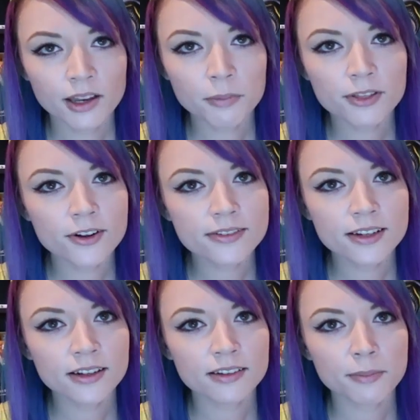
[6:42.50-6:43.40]
Number
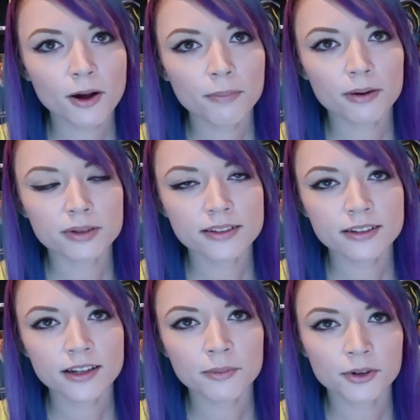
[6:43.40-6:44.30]
13 is about
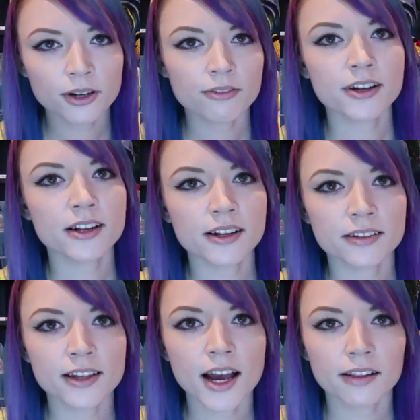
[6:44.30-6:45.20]
publicity. I'm gonna read it
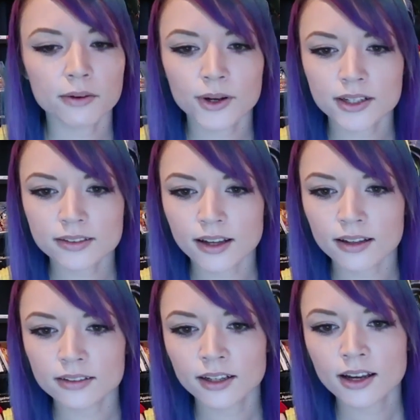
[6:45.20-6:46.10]
exactly what it
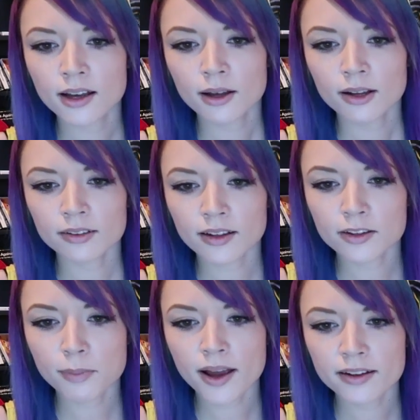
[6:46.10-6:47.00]
says. It
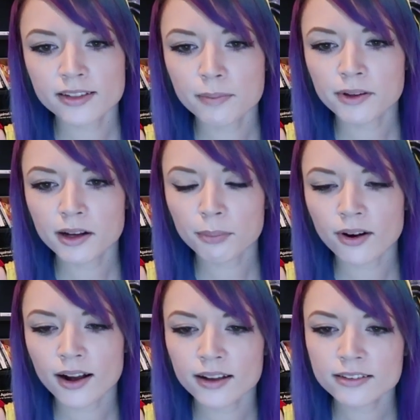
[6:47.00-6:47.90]
says, by accepting a
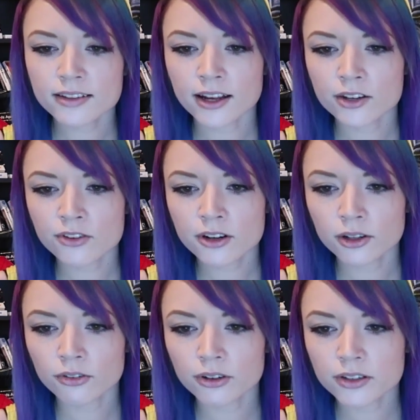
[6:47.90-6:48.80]
prize, the entrant
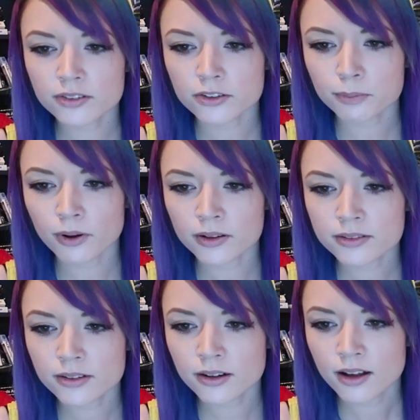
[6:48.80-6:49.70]
agrees to
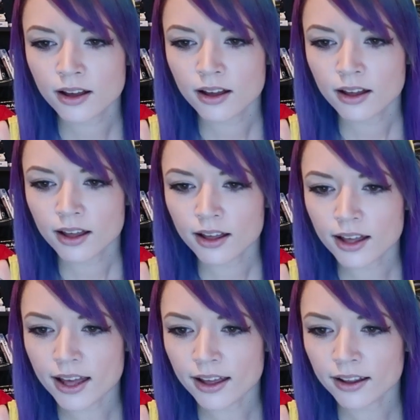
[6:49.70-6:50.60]
sponsor
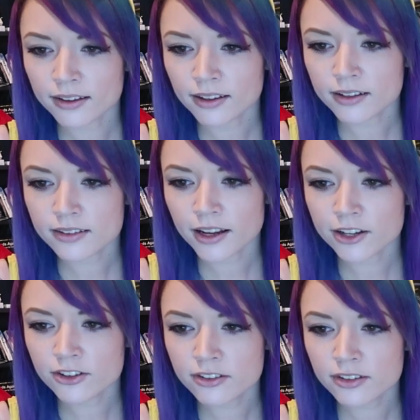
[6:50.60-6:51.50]
and its
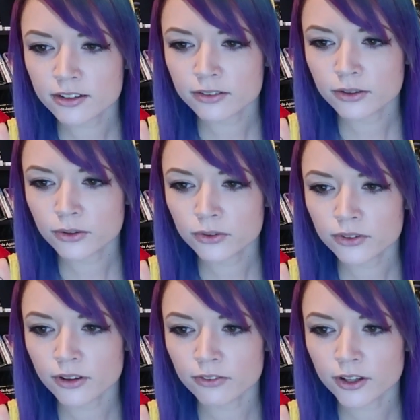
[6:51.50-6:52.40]
agency's
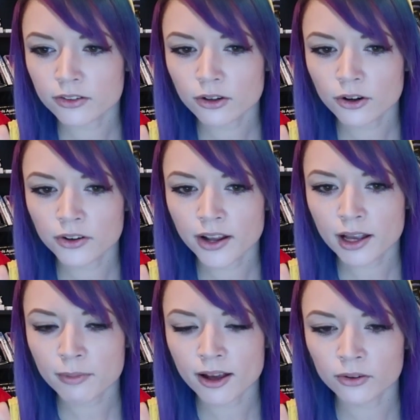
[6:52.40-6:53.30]
use of his or her
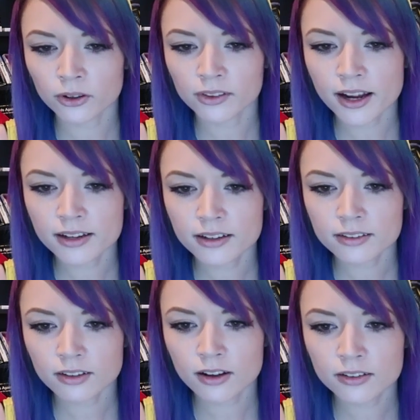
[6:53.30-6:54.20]
name and or
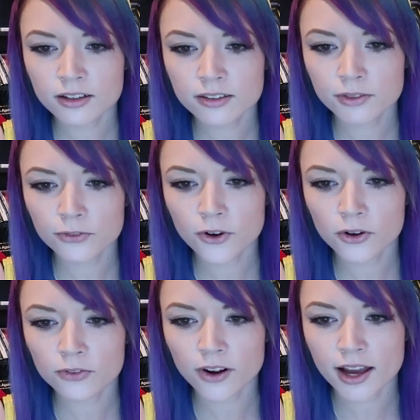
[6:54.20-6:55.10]
likeness, contents of the
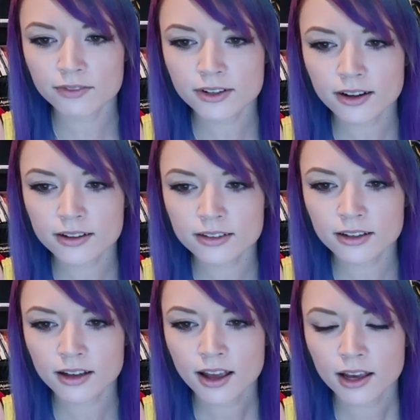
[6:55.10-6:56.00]
photo for
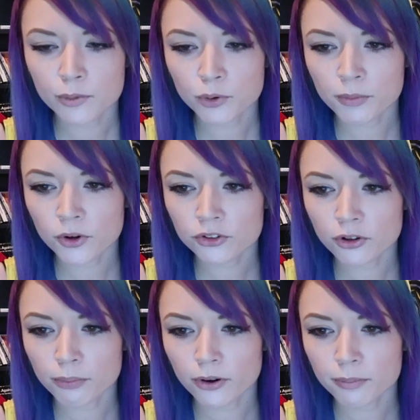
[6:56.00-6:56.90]
advertising and
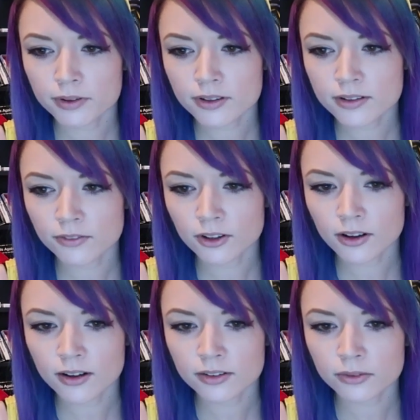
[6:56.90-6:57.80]
promotional purposes of the
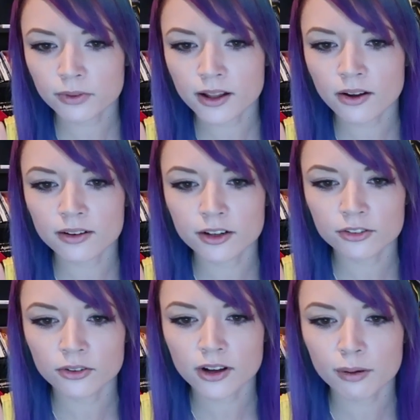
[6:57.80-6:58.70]
contest without
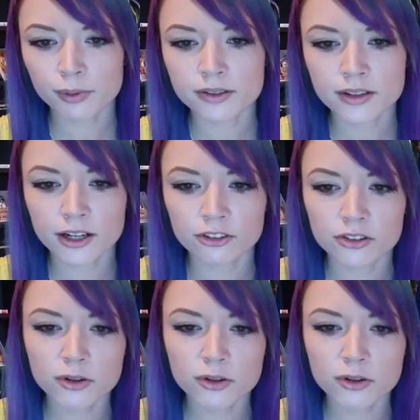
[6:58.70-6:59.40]
additional compensation.